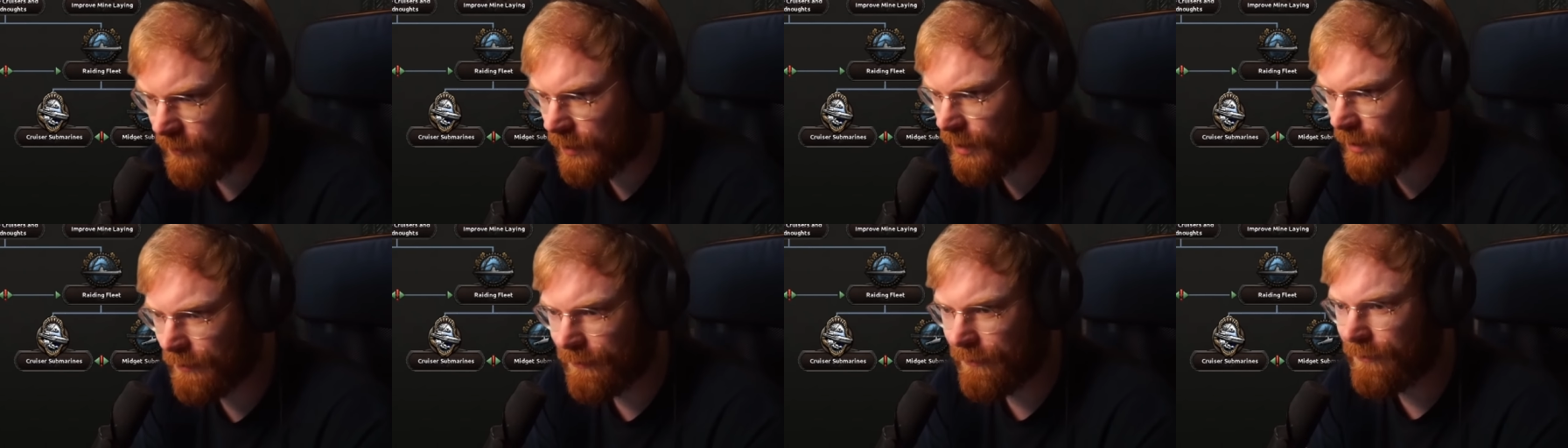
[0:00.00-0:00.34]

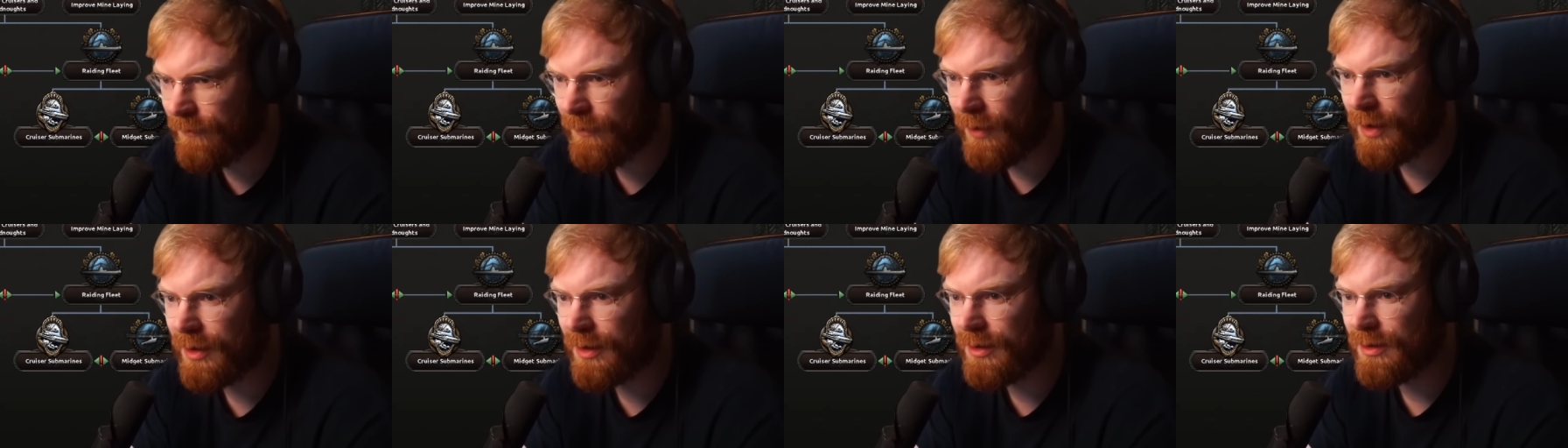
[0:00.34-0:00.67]
they're
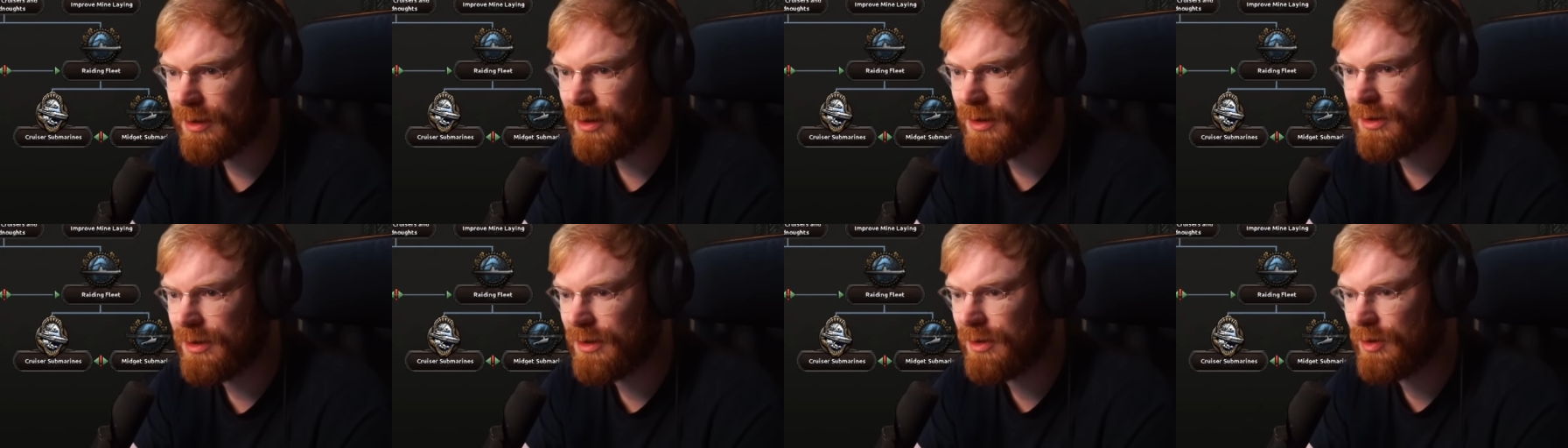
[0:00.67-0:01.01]
fucking
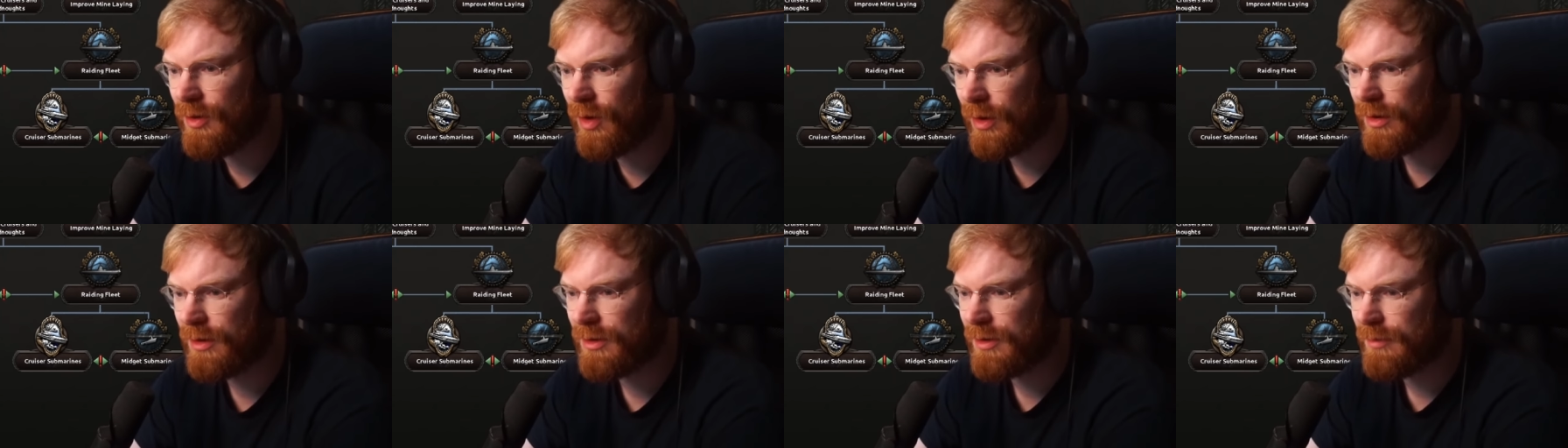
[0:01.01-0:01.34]

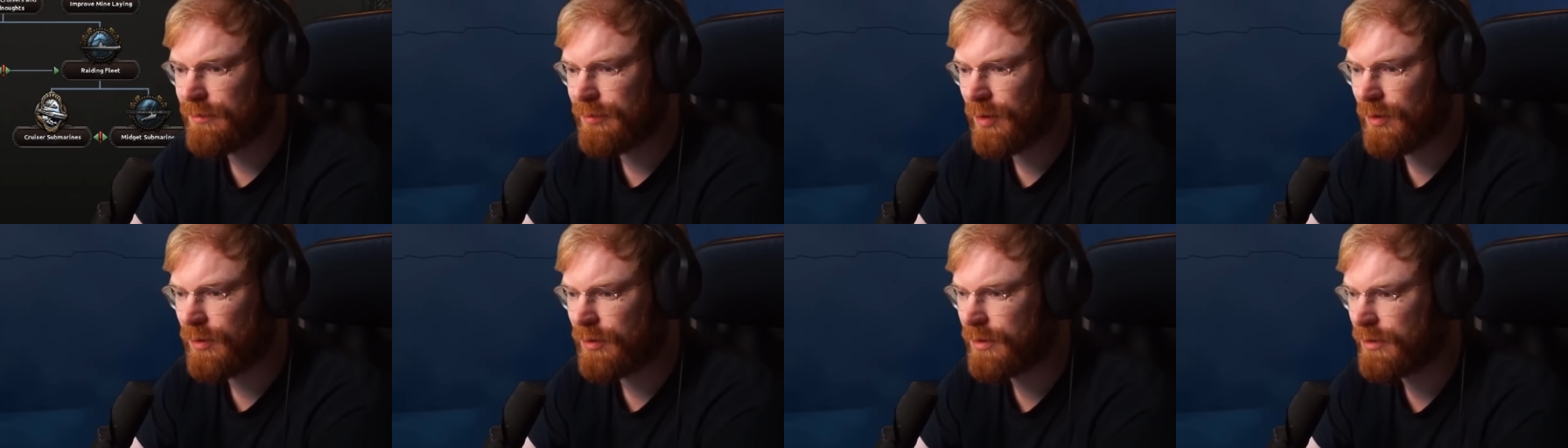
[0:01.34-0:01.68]
idiotically
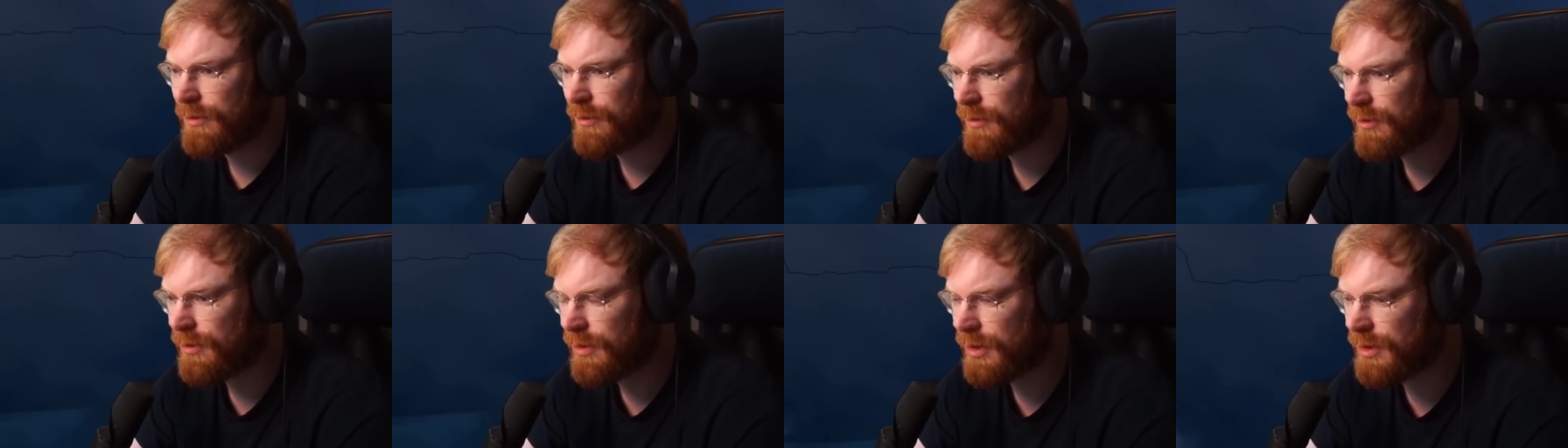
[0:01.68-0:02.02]
broken
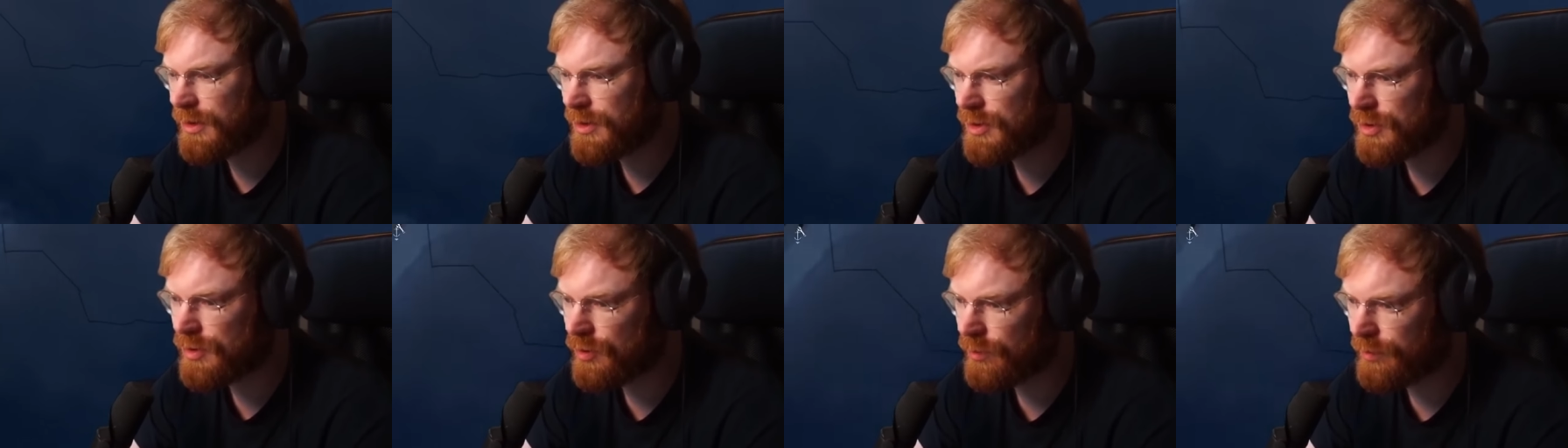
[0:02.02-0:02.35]
and
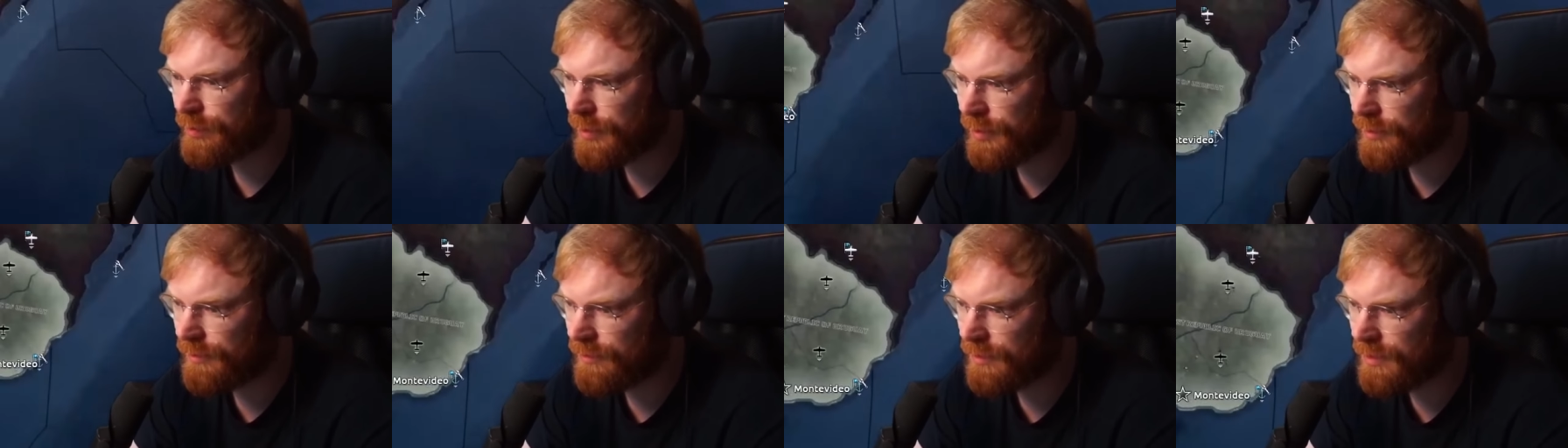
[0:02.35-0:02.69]

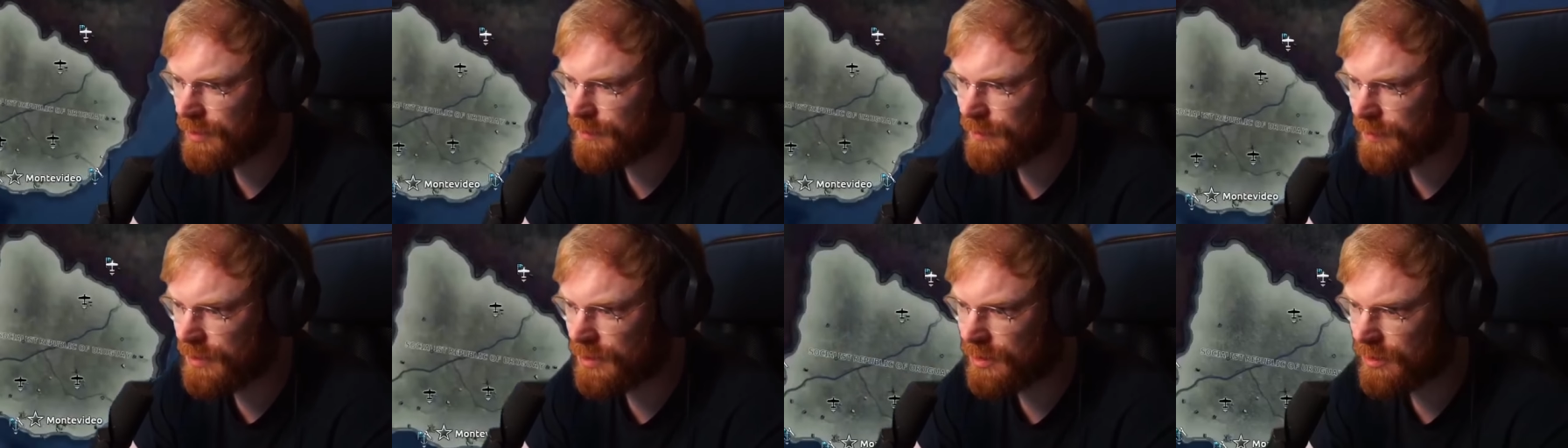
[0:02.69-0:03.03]
stupid,
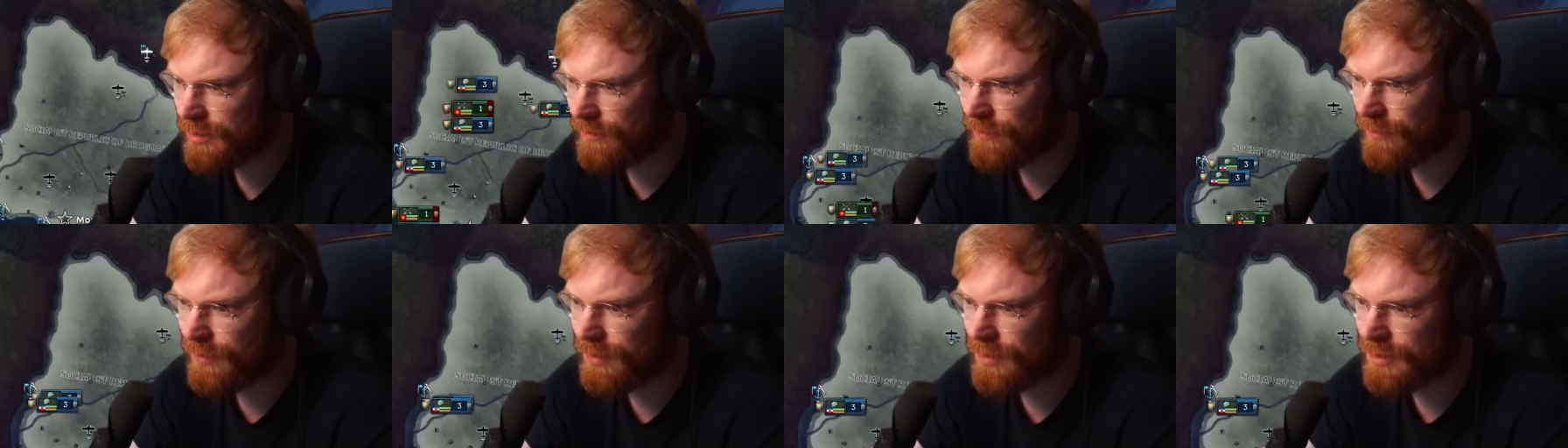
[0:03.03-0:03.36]
these peace
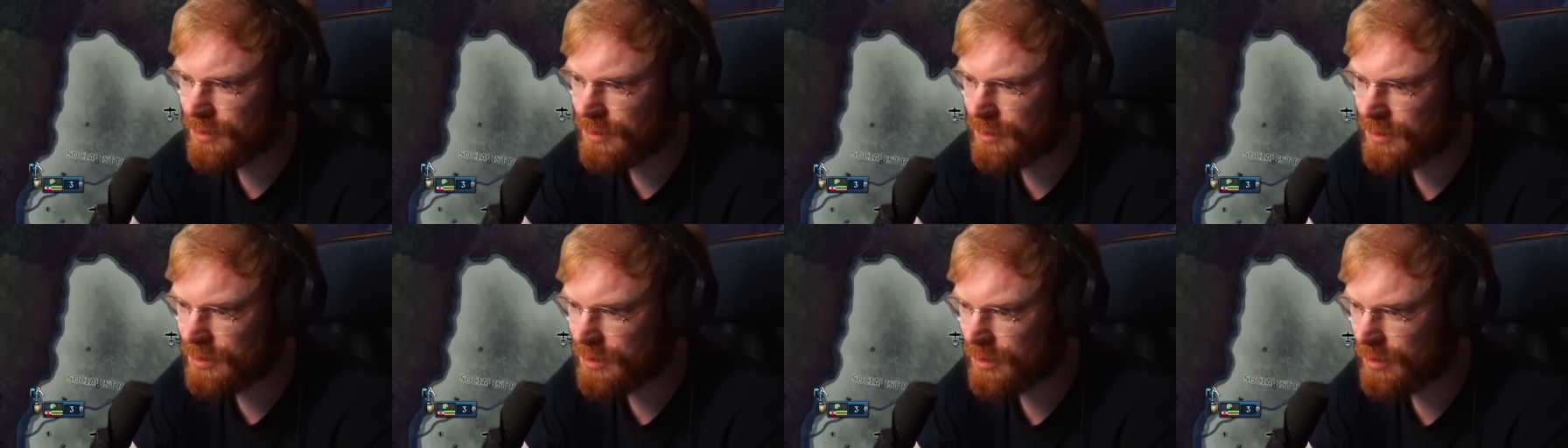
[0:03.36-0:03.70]

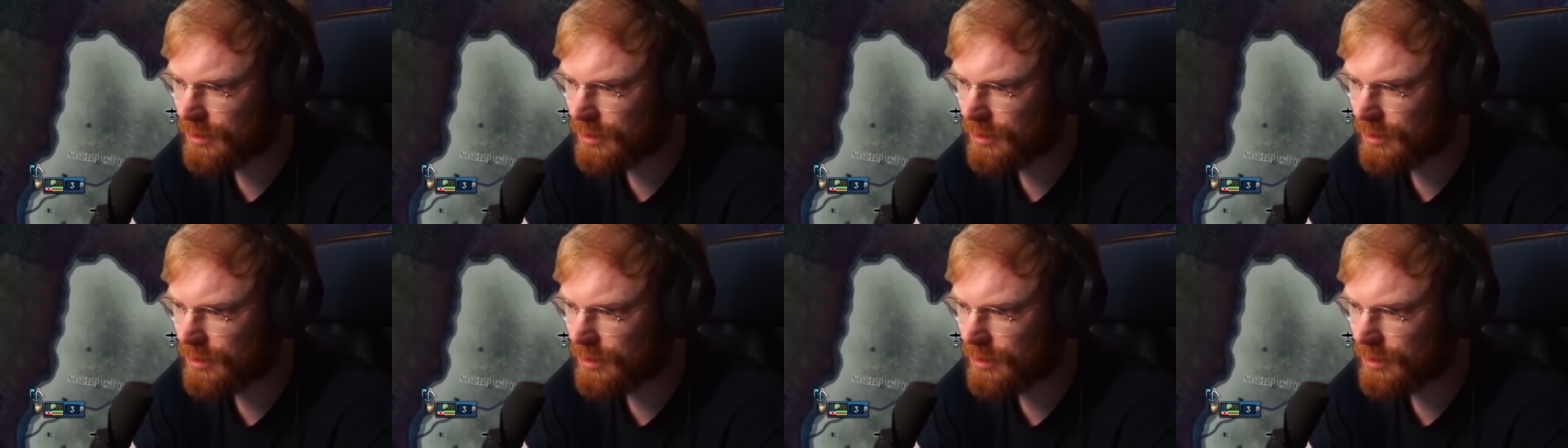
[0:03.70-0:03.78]
conferences.